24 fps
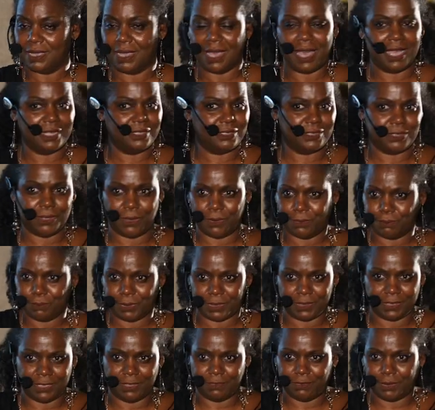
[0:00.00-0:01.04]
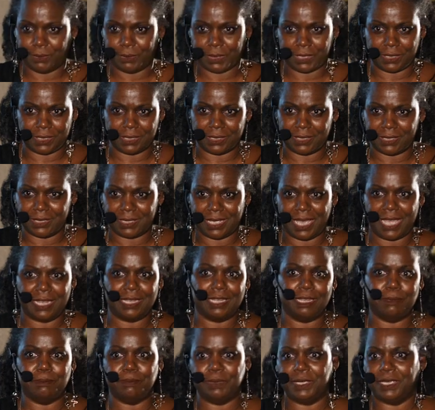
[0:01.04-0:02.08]
I don't believe we were going to
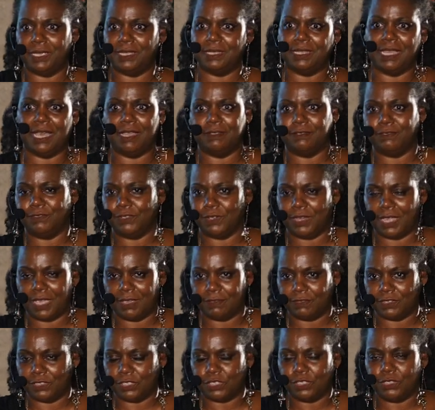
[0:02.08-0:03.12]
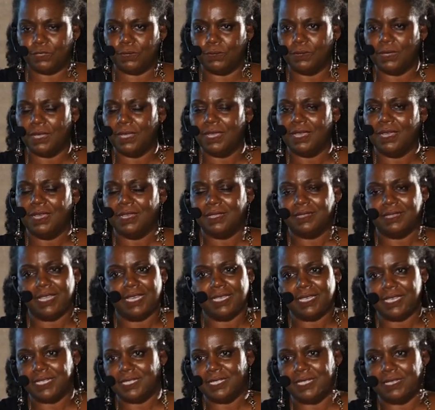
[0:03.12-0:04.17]
end up being that forever. So,
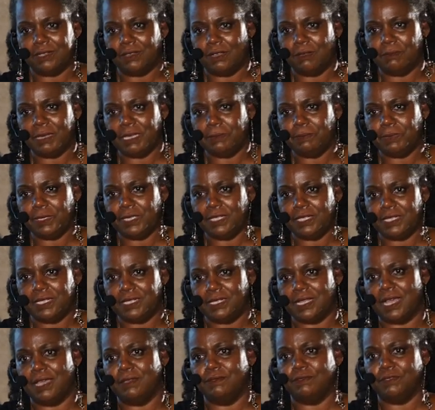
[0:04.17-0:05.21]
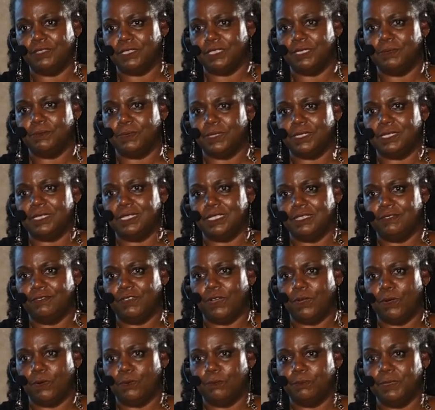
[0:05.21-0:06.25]
like I said, all my pieces, I really want to leave
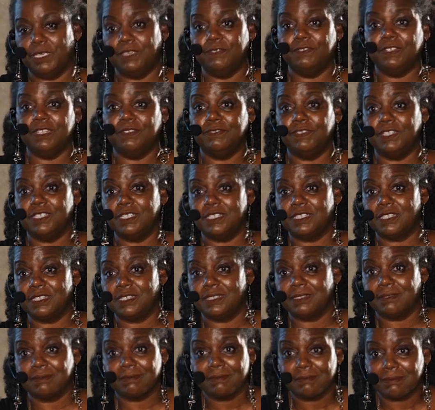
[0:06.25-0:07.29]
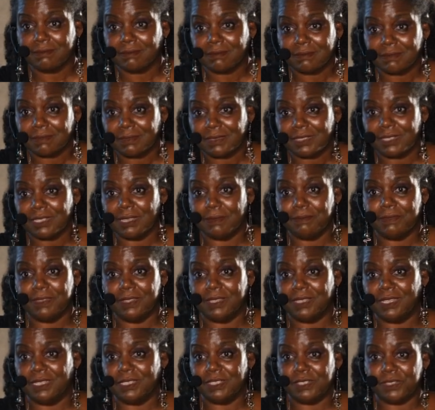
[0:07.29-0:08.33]
hope, even if it's
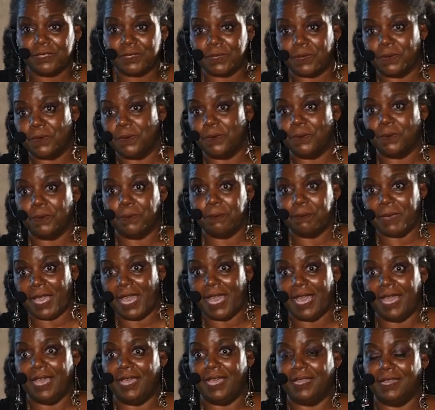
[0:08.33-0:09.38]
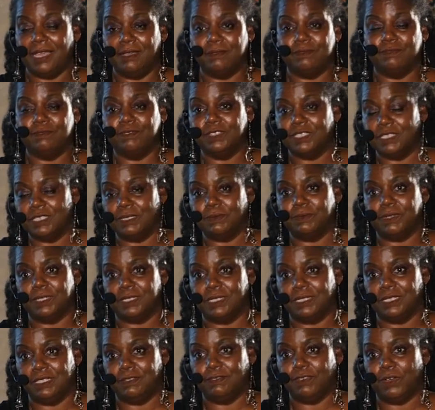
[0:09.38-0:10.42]
something that's so bad. I really want to
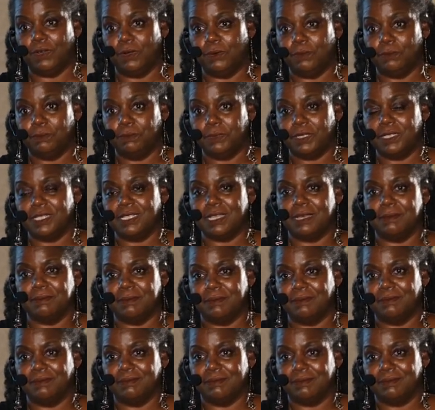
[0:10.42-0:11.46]
leave hope because I'm.